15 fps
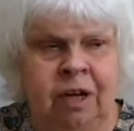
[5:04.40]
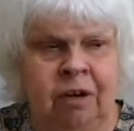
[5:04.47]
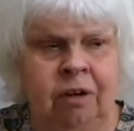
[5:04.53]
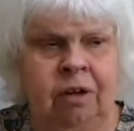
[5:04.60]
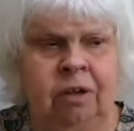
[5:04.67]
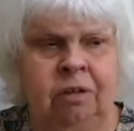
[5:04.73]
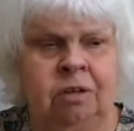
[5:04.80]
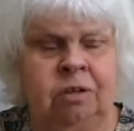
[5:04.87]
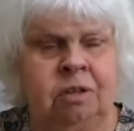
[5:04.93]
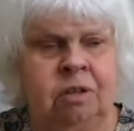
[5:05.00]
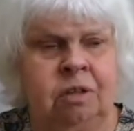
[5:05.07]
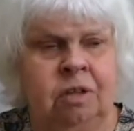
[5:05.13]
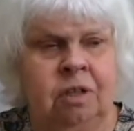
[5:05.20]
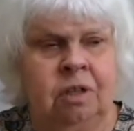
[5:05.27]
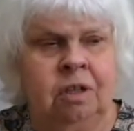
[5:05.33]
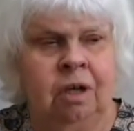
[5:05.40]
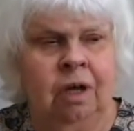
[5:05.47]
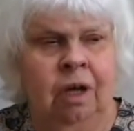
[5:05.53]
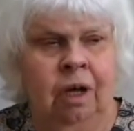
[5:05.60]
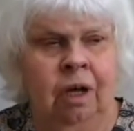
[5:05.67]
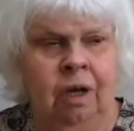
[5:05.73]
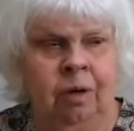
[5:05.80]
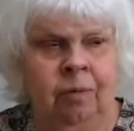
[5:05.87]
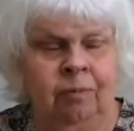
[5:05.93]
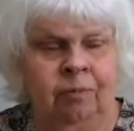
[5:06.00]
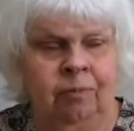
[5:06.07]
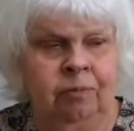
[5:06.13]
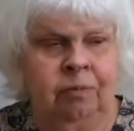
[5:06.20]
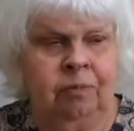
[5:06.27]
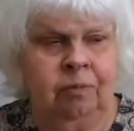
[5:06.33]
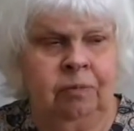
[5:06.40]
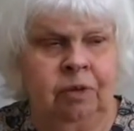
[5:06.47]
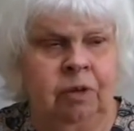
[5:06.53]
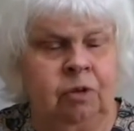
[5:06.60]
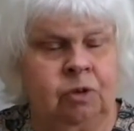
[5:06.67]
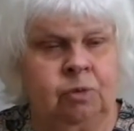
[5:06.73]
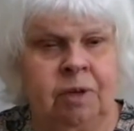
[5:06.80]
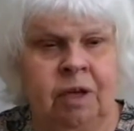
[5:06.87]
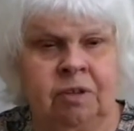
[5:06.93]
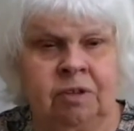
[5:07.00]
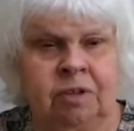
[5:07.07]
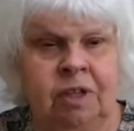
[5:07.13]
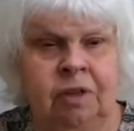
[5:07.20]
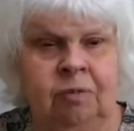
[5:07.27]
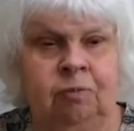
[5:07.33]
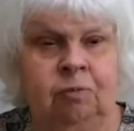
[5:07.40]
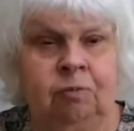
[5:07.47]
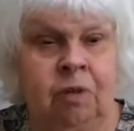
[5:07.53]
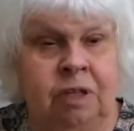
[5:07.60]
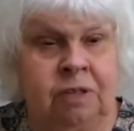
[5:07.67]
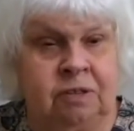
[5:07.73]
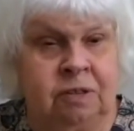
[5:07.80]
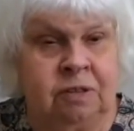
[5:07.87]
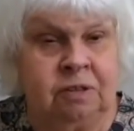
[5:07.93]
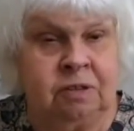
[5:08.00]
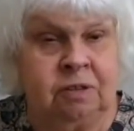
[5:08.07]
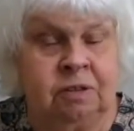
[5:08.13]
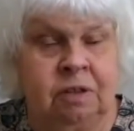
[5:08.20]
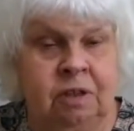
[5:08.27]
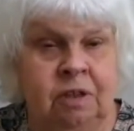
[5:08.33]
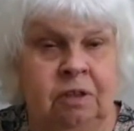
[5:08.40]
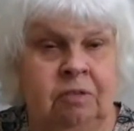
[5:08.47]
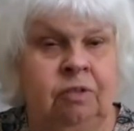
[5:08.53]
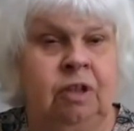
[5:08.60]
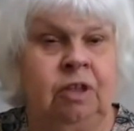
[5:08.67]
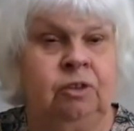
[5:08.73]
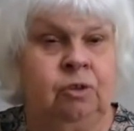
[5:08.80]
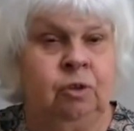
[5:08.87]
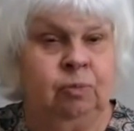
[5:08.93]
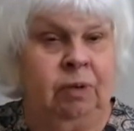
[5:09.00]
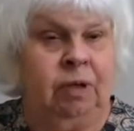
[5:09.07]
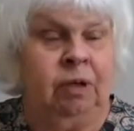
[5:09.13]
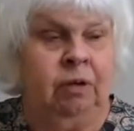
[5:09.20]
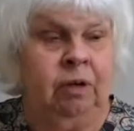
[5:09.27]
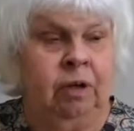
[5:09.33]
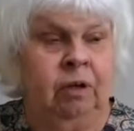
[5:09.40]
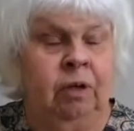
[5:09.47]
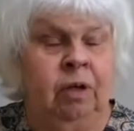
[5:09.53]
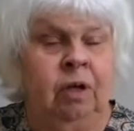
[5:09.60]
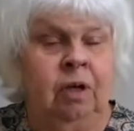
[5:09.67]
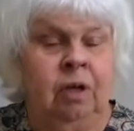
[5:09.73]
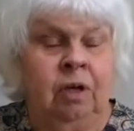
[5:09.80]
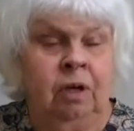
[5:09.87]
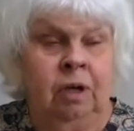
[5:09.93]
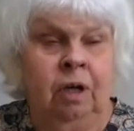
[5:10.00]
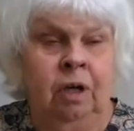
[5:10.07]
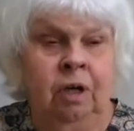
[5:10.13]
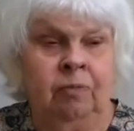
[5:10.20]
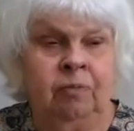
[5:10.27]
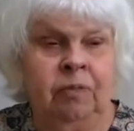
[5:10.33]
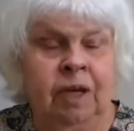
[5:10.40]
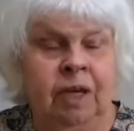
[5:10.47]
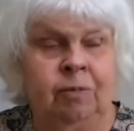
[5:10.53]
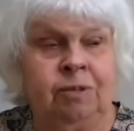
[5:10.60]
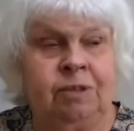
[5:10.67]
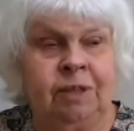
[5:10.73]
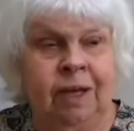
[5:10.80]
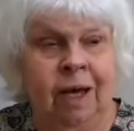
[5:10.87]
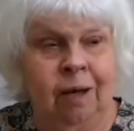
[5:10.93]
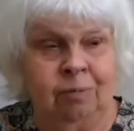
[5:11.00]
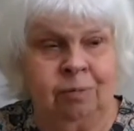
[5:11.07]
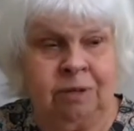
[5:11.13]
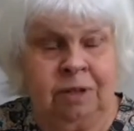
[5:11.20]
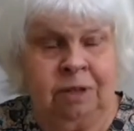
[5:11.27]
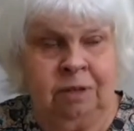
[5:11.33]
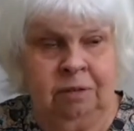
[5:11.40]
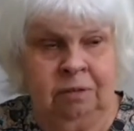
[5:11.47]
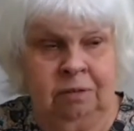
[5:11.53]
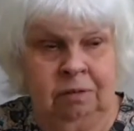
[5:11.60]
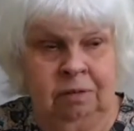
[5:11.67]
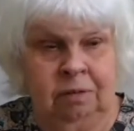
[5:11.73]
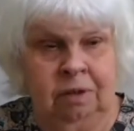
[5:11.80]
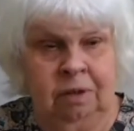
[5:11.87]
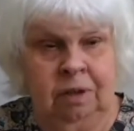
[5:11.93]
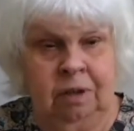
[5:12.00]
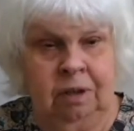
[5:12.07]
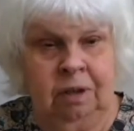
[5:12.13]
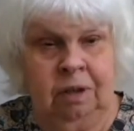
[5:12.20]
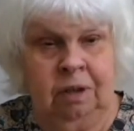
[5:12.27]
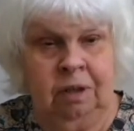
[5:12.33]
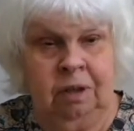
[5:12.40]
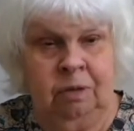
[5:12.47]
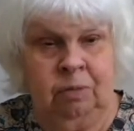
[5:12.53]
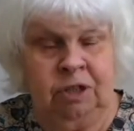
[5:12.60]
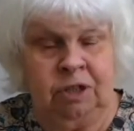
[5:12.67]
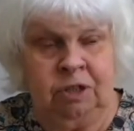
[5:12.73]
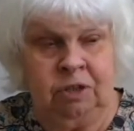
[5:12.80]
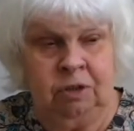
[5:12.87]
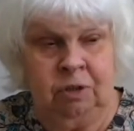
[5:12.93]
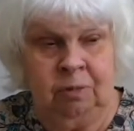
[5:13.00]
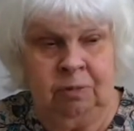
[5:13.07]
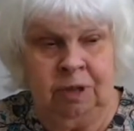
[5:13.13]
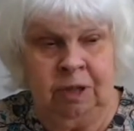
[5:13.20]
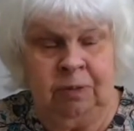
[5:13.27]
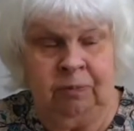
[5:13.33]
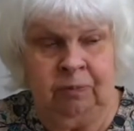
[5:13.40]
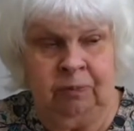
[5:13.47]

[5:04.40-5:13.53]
arrogant, goes without saying, racist, feeling superior. He was a captain in the British Army,